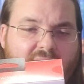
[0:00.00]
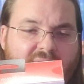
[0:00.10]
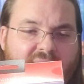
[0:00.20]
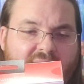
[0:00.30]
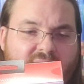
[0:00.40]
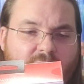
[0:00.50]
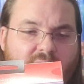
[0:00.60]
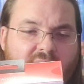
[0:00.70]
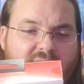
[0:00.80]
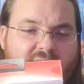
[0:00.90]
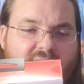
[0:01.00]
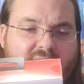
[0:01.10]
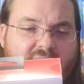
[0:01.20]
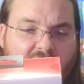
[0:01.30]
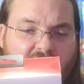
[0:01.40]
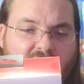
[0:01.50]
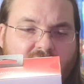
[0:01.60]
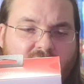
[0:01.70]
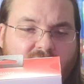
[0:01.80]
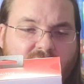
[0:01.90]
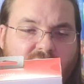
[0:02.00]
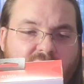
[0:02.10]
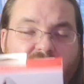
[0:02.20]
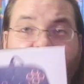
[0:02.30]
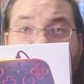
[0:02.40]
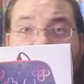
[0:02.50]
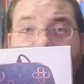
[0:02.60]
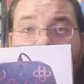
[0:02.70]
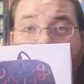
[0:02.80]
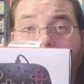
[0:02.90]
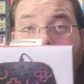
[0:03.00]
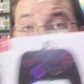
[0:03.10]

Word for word: phase, or easily toggle to your favorite color.